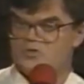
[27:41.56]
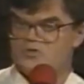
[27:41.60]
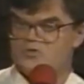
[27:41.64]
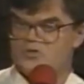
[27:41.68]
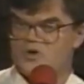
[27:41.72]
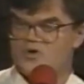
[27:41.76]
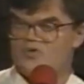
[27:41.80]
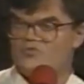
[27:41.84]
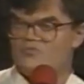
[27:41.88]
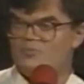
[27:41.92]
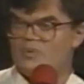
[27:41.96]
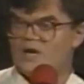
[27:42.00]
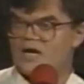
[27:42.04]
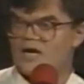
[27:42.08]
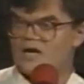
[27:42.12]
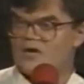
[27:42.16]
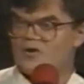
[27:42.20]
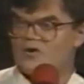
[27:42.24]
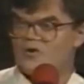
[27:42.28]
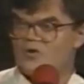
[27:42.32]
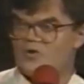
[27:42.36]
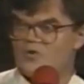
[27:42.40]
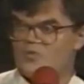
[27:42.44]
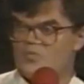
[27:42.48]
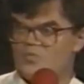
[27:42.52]
Drove
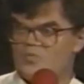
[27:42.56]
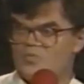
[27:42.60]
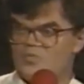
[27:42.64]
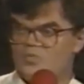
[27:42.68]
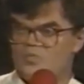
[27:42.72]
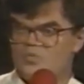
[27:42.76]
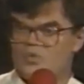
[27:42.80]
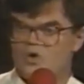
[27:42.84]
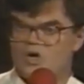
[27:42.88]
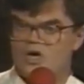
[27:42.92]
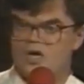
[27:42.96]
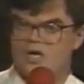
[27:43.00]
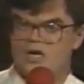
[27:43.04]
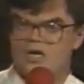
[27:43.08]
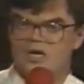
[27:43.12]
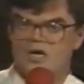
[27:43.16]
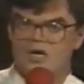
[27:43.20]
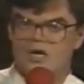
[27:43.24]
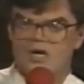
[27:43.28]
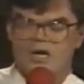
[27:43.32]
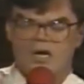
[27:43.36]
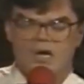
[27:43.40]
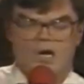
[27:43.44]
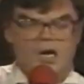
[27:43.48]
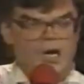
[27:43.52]
back home
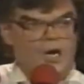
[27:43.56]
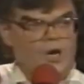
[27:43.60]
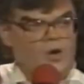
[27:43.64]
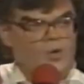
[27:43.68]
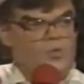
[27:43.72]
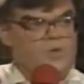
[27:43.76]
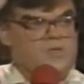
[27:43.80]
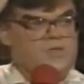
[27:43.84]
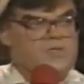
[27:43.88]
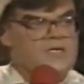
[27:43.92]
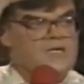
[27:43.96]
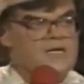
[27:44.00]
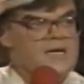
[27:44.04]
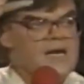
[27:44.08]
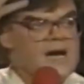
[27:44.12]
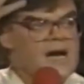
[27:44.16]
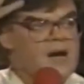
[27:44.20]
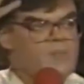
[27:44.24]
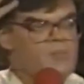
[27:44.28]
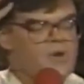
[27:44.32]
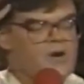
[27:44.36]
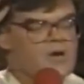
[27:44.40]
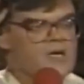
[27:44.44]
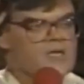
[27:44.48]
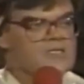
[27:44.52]
with the
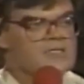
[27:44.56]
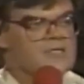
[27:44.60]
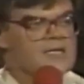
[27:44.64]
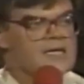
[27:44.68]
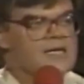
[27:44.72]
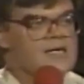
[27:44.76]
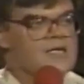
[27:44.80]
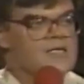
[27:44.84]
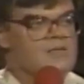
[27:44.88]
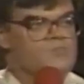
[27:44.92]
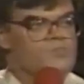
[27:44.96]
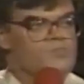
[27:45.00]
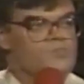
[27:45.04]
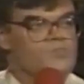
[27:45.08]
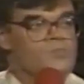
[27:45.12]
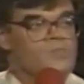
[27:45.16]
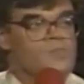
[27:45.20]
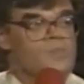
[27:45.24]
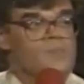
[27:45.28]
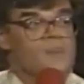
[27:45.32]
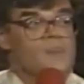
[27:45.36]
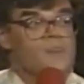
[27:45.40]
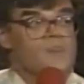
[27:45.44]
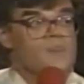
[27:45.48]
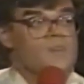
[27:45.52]
cap on his head,
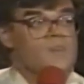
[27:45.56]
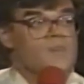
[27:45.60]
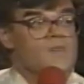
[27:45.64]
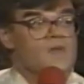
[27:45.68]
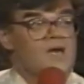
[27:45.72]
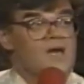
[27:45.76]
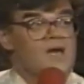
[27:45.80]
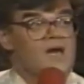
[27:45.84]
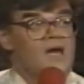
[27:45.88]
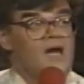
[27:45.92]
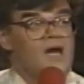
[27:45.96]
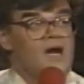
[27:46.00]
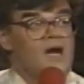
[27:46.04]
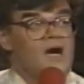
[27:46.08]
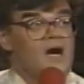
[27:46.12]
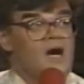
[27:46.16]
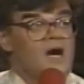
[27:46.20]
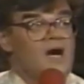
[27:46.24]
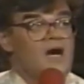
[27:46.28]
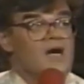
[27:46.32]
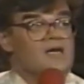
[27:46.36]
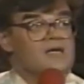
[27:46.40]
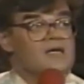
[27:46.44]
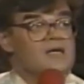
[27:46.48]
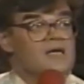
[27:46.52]

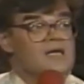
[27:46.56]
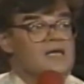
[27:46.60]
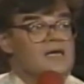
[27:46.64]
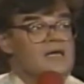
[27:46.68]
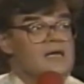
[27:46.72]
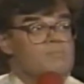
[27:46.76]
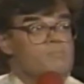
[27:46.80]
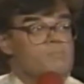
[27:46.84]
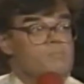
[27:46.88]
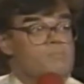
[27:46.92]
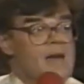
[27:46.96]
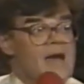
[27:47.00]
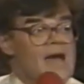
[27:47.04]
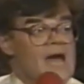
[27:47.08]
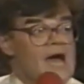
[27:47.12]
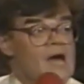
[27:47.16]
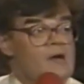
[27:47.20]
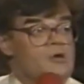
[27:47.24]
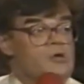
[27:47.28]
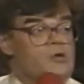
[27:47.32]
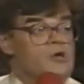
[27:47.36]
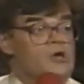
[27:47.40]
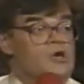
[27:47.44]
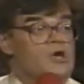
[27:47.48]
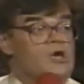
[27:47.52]
getting
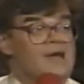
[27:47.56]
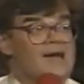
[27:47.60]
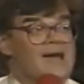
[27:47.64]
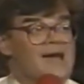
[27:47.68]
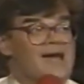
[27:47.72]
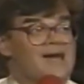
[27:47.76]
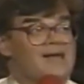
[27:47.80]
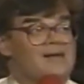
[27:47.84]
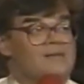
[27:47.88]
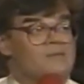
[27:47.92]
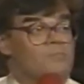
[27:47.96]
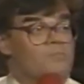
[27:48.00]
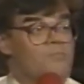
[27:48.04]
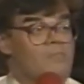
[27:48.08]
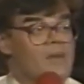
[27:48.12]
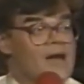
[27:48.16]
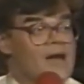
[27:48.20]
madder and